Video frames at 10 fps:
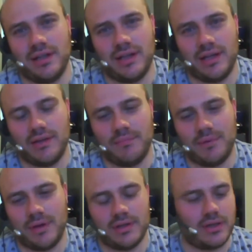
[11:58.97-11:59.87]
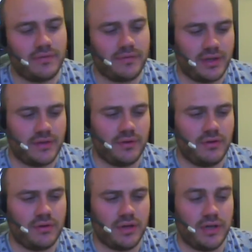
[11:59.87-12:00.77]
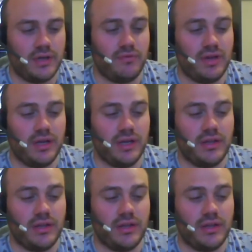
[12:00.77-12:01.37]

Um, but I think if you look at it, really, the